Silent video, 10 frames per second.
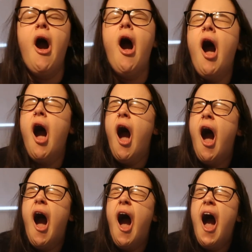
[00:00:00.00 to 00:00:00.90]

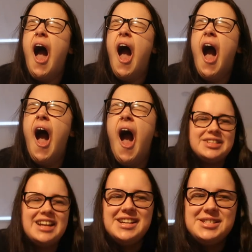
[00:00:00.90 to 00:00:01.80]
I
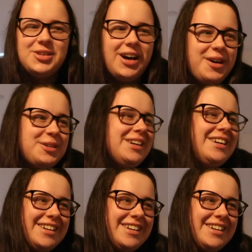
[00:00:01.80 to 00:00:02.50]
need to sort out